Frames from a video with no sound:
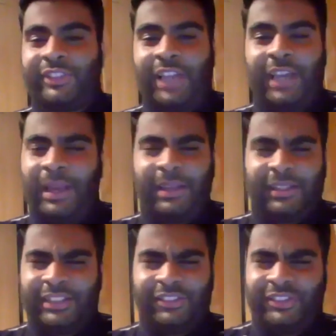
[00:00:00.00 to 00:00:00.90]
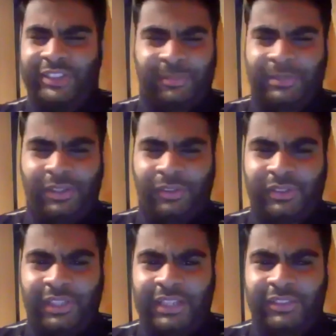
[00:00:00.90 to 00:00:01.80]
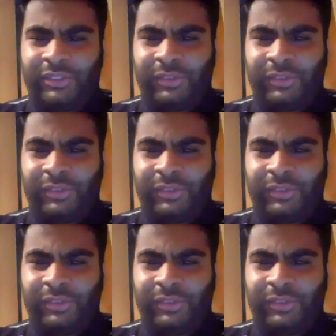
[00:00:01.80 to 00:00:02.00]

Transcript: I think she said something along the lines of,